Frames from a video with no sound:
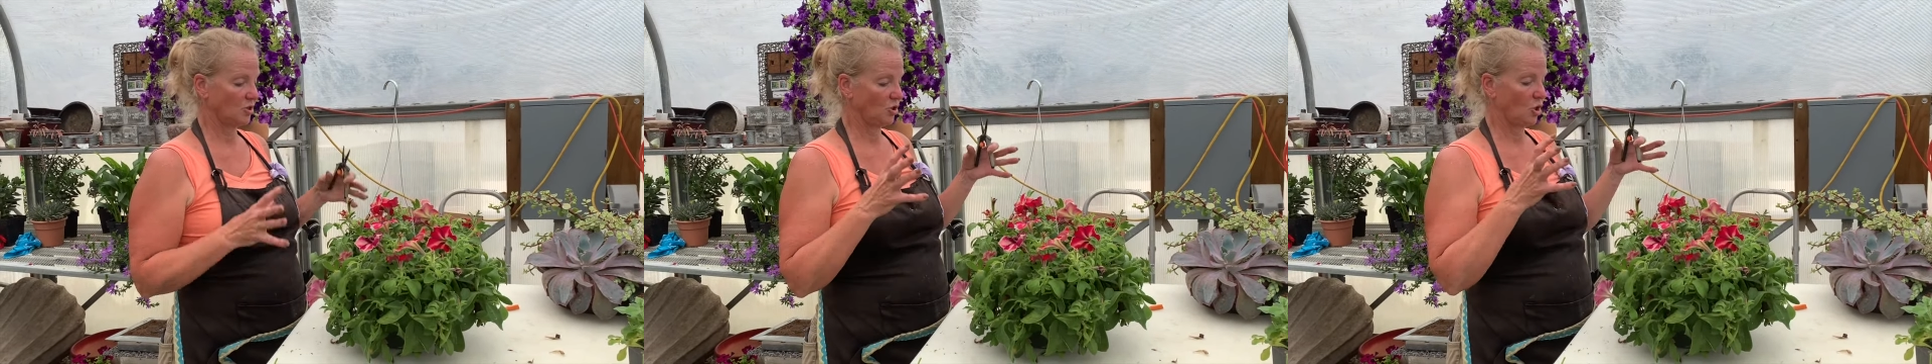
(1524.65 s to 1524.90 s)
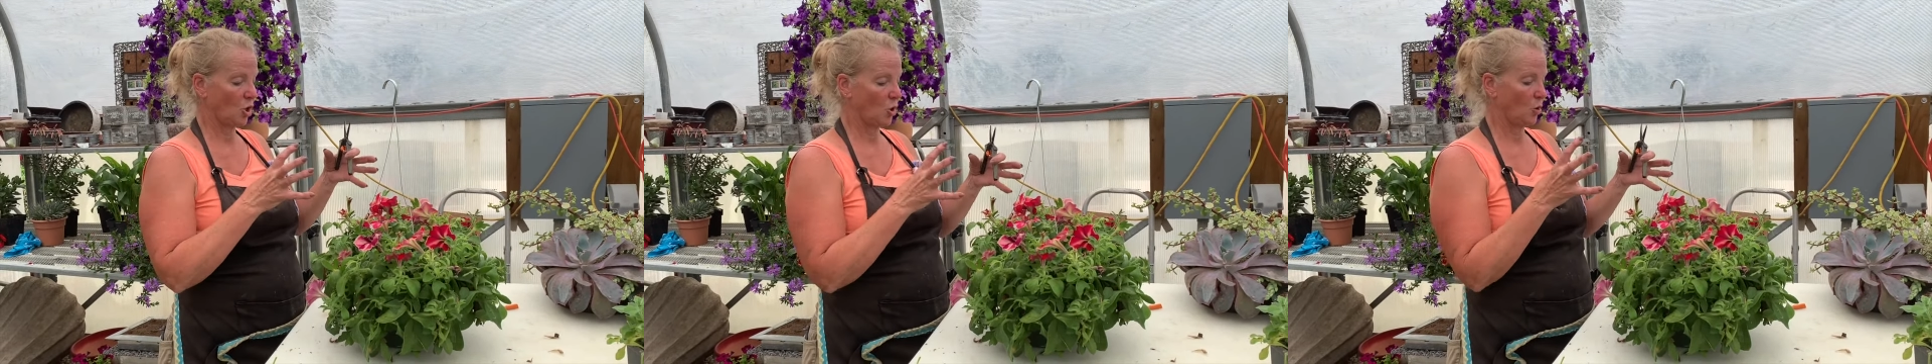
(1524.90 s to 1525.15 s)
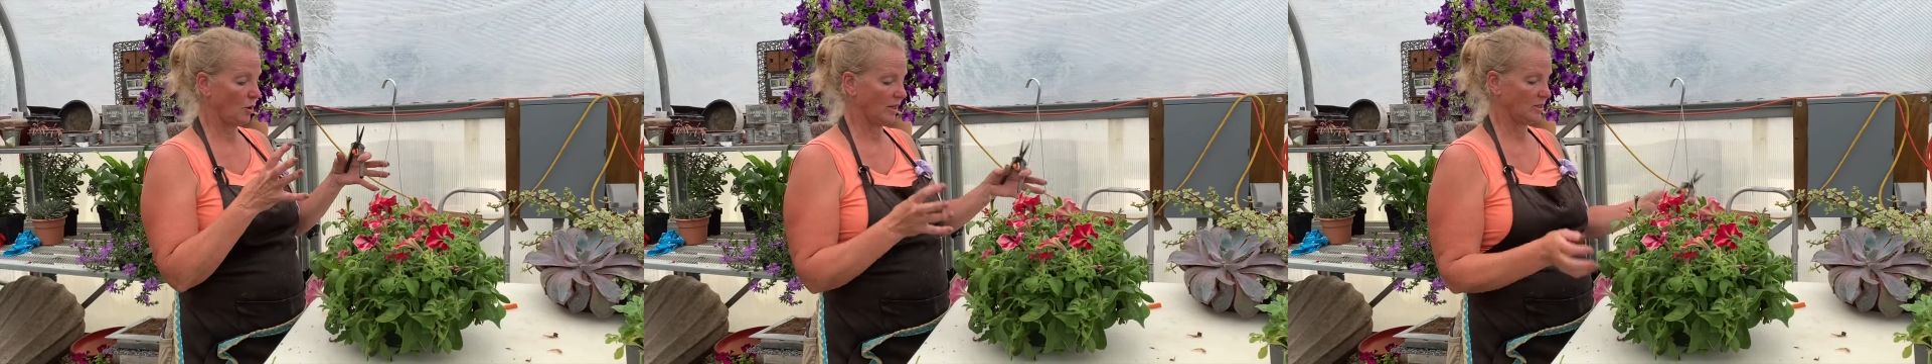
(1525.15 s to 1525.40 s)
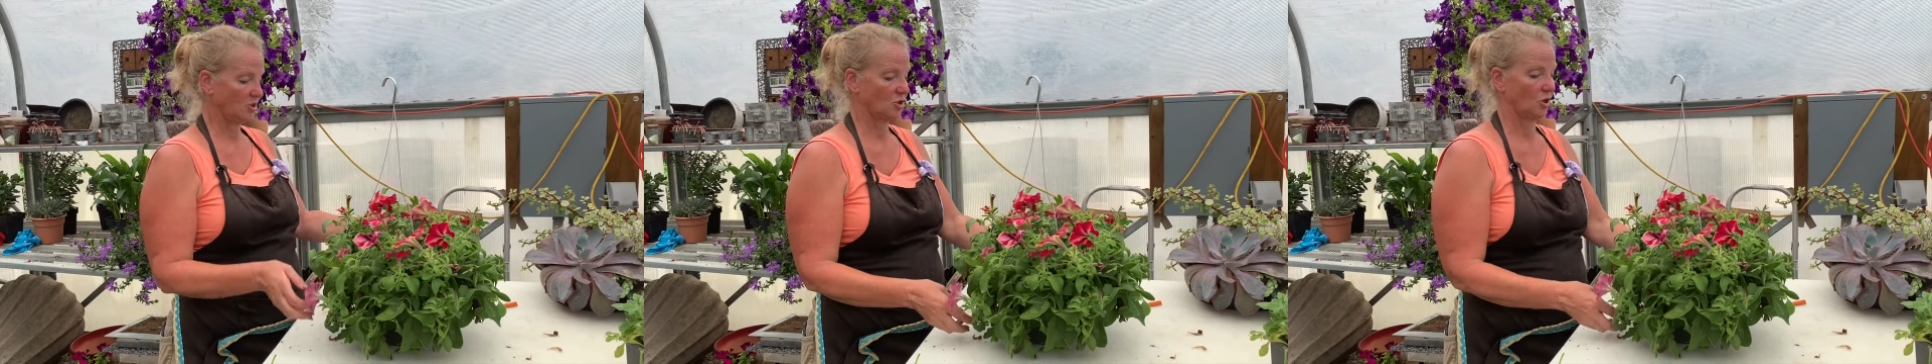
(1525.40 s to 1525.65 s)
to go
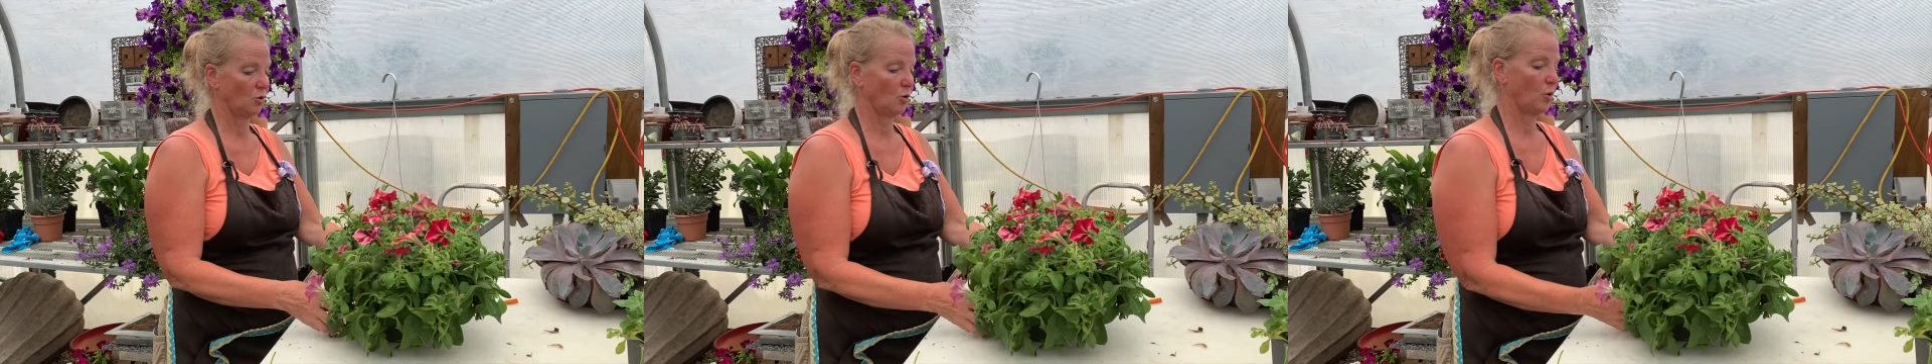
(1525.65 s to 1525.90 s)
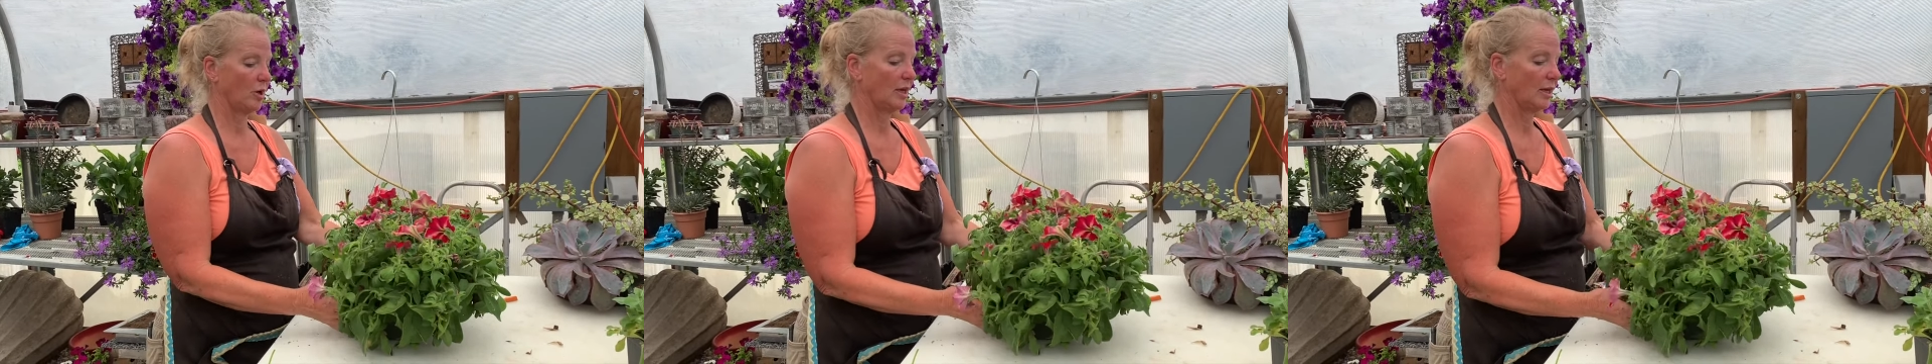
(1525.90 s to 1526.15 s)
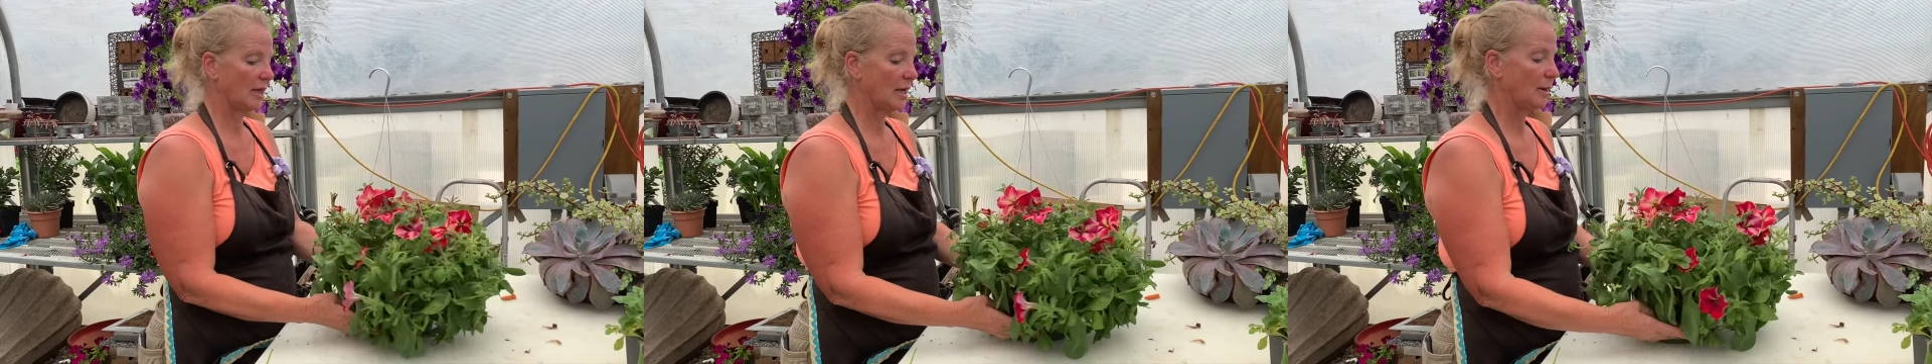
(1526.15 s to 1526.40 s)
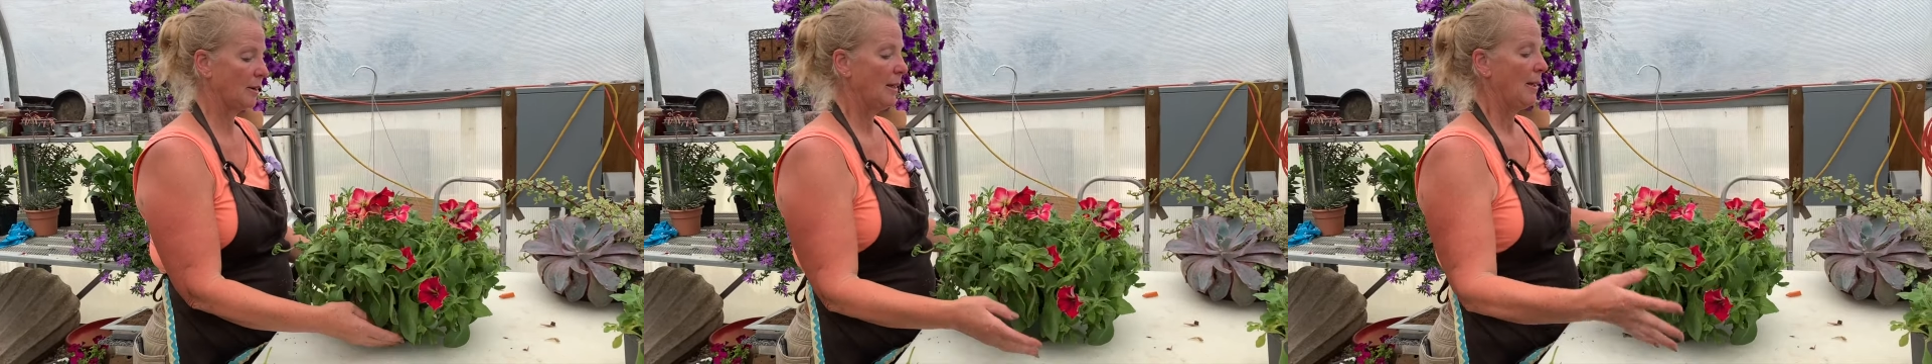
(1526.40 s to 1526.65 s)
and start growing
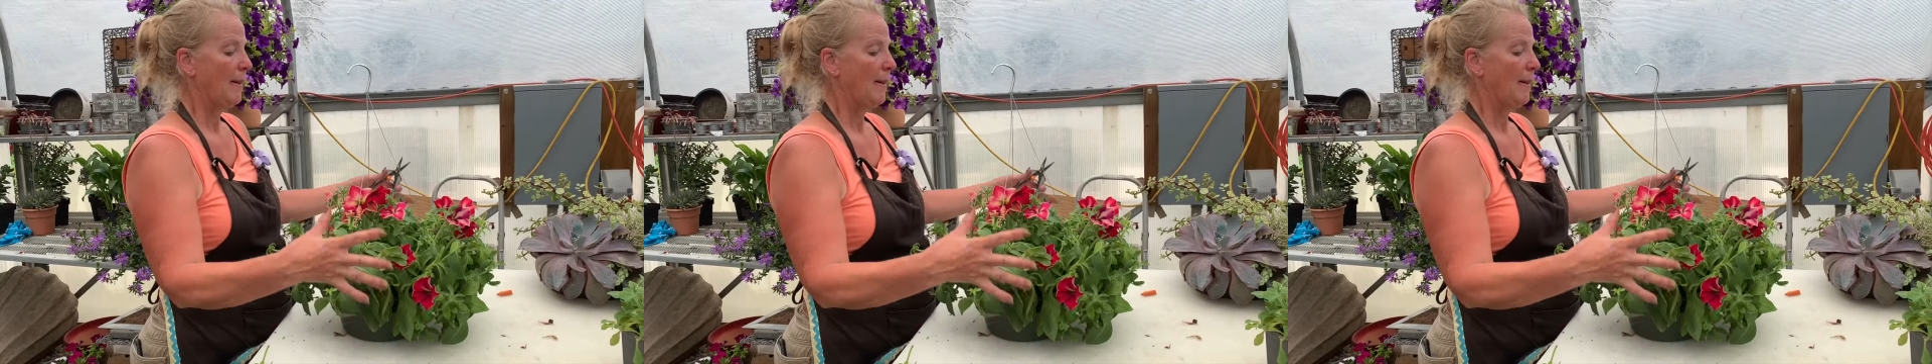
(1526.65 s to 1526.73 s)
again,